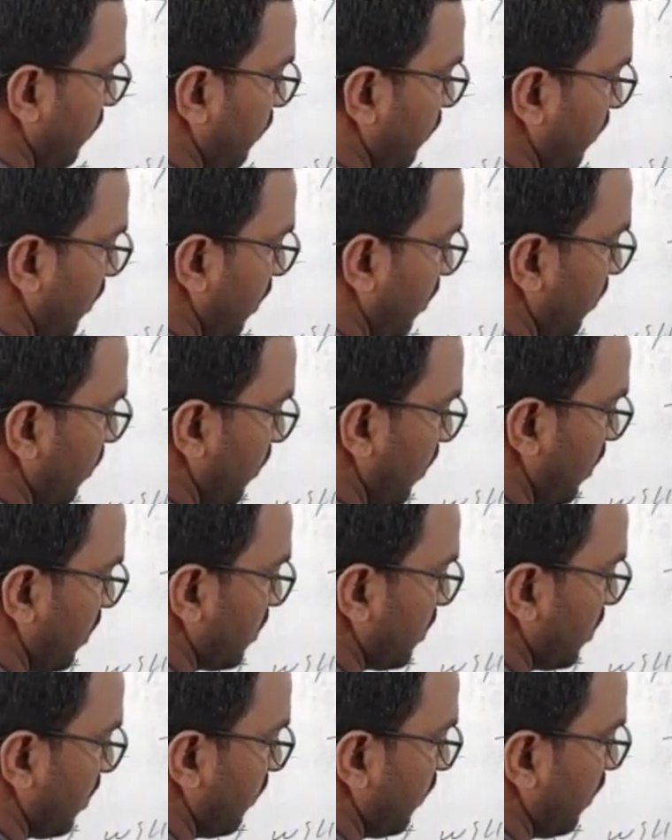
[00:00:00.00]
5 by
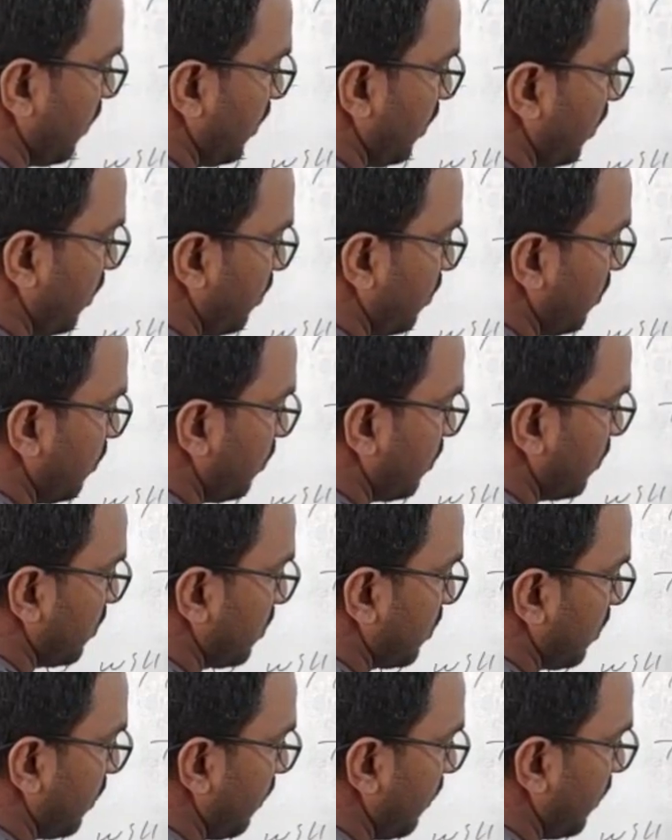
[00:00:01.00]
7 into
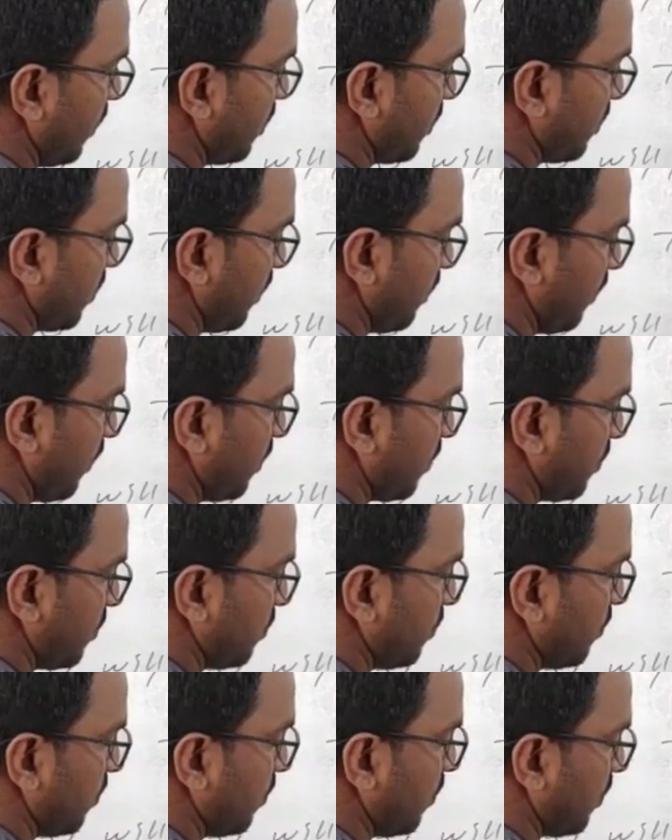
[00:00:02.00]
77,
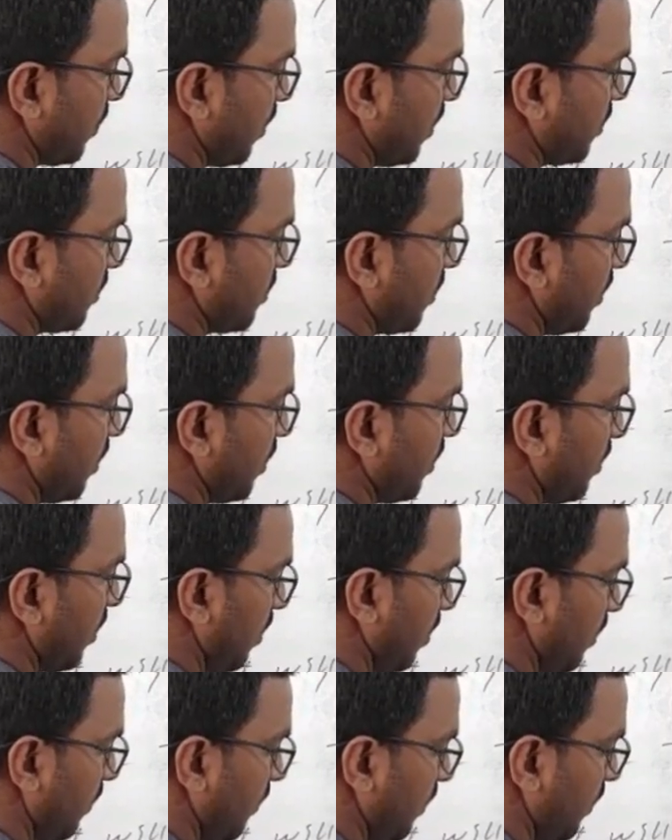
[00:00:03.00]
so cancel it,
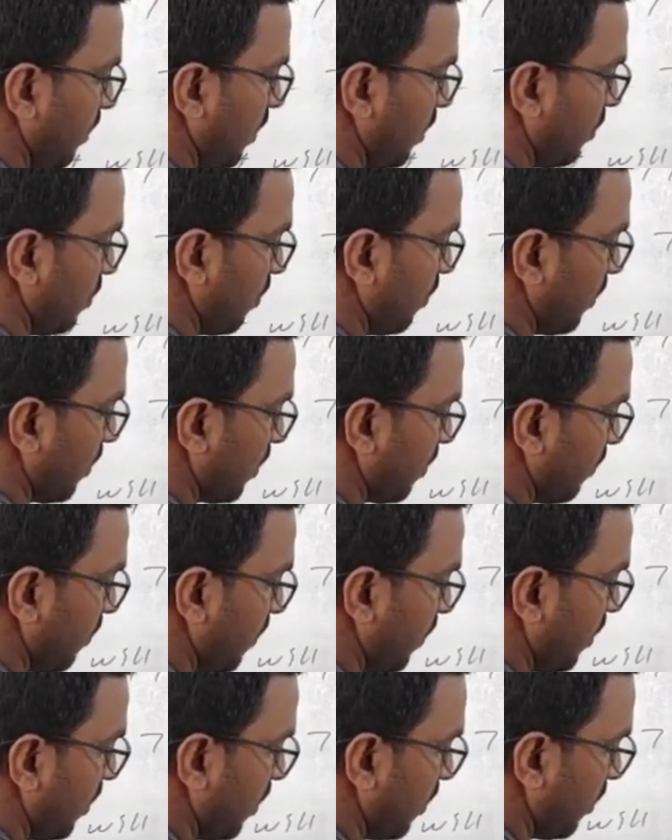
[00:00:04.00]
11, it will become
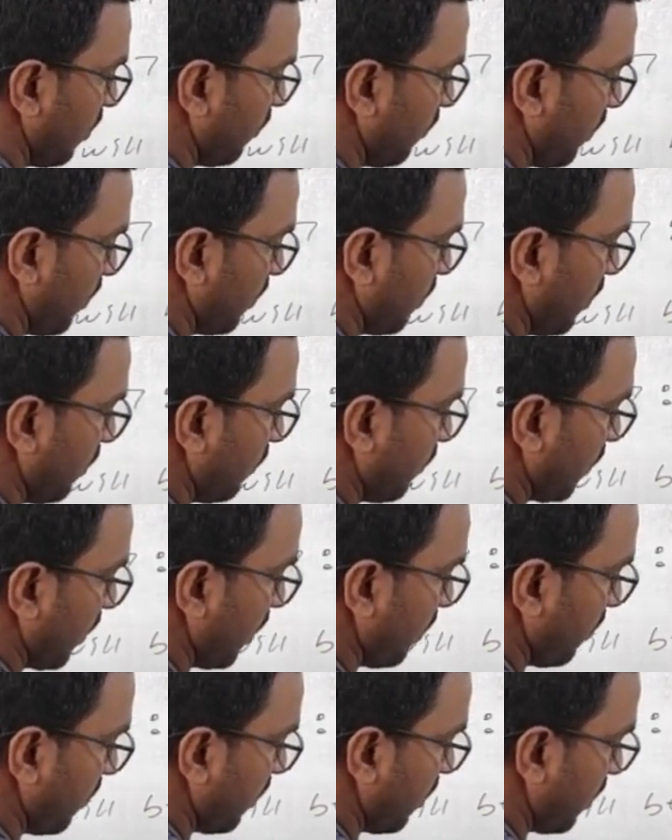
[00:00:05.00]

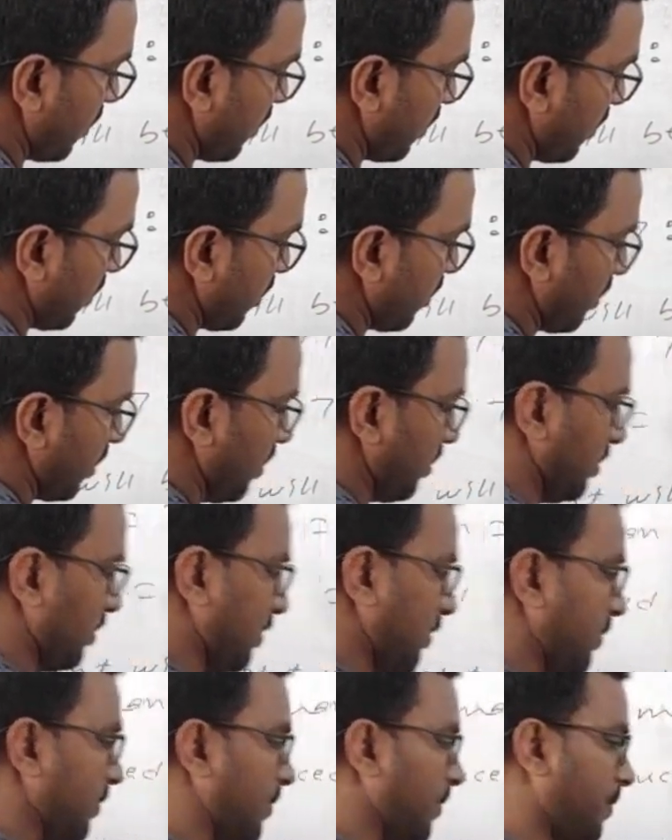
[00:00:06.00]
55 kg.
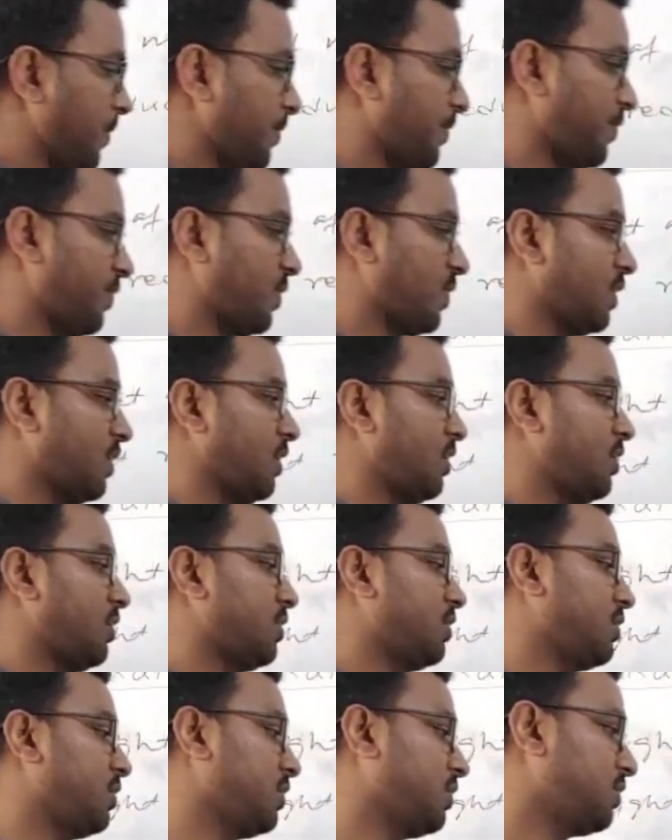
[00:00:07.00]

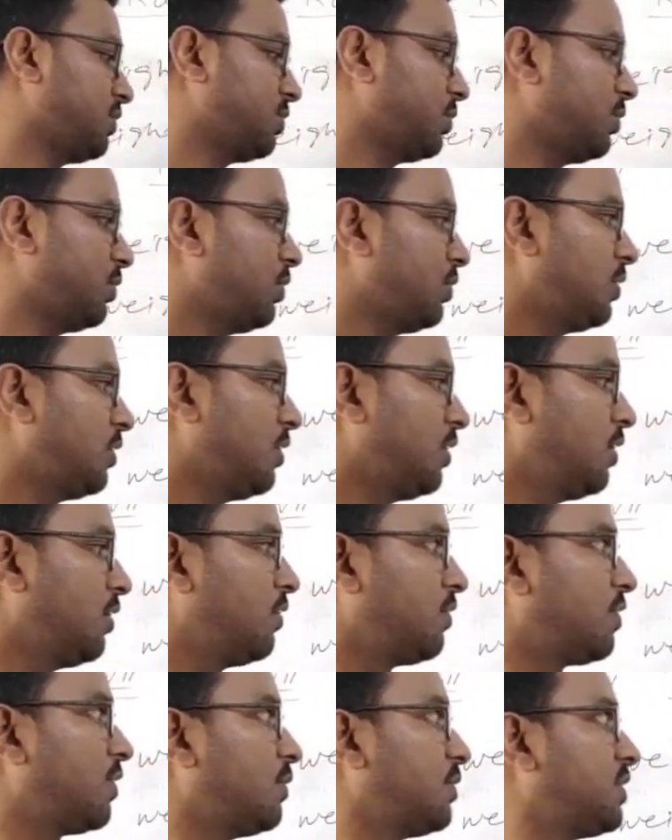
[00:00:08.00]
So
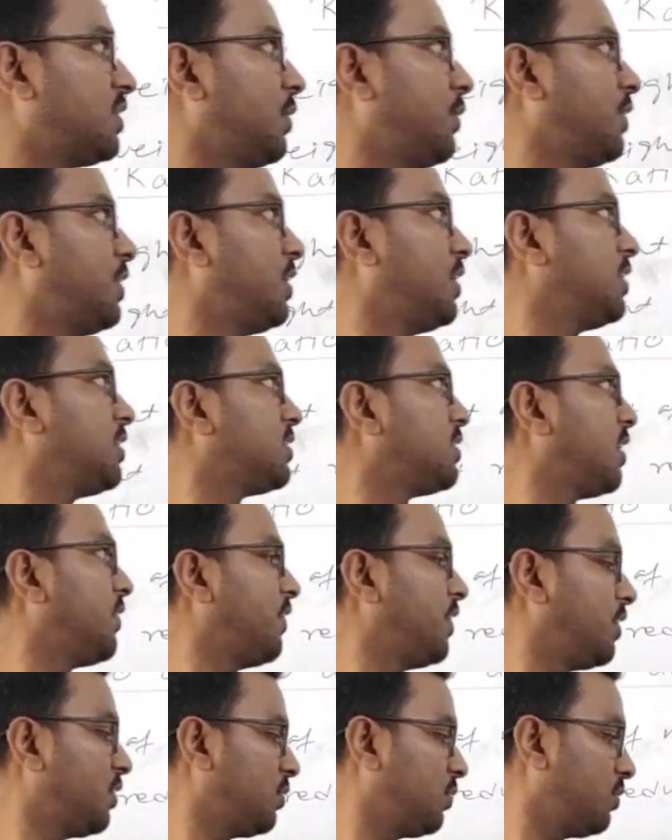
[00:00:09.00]
from
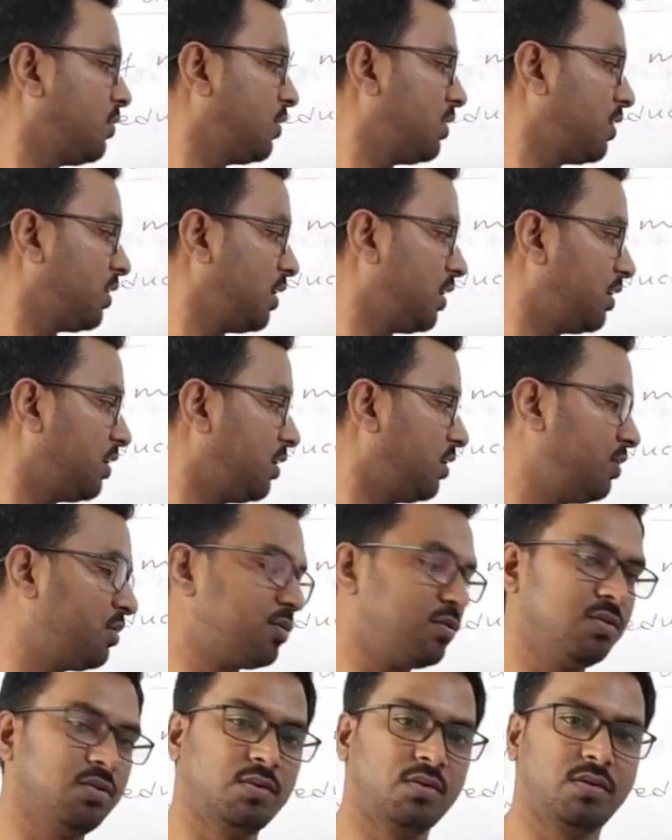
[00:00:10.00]
77 to it
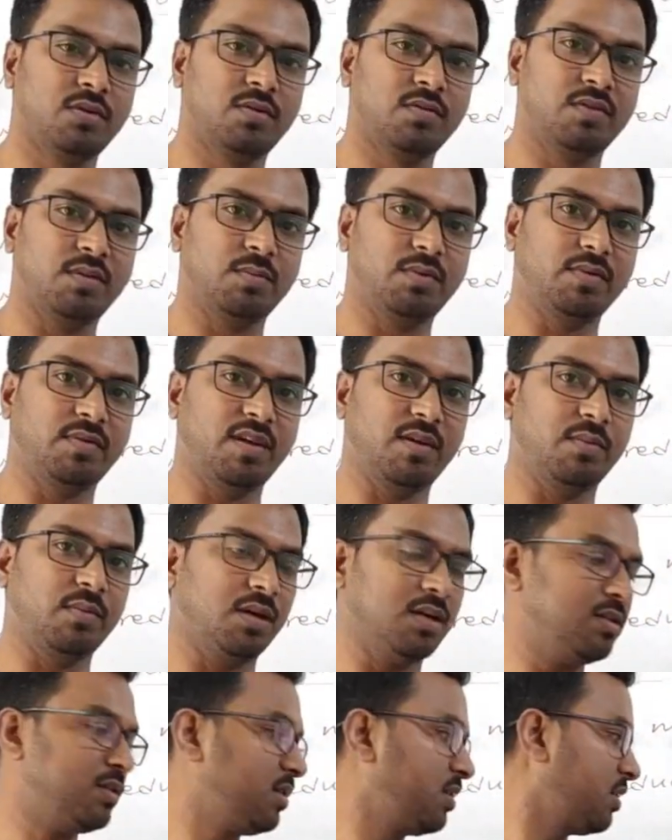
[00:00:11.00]
reduced to 55
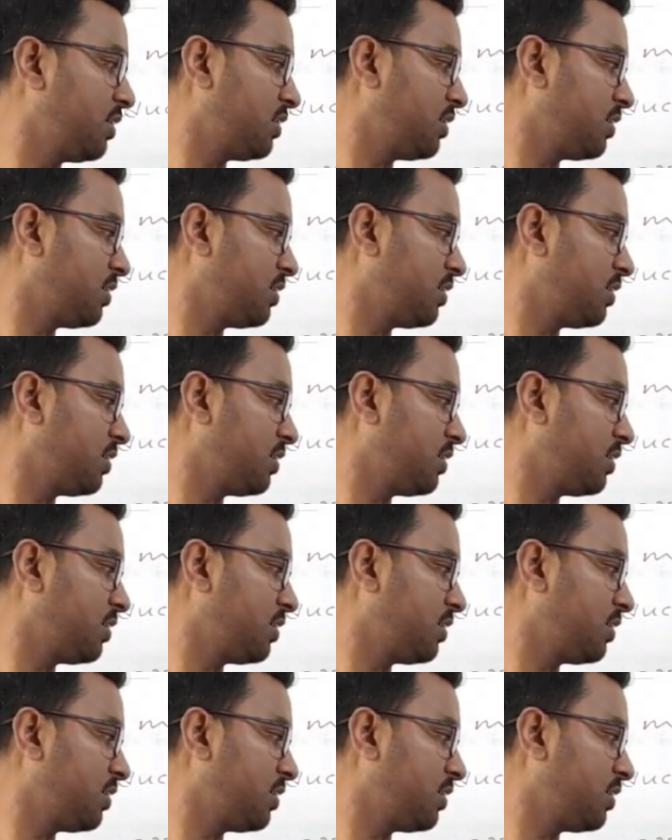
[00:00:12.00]
kg.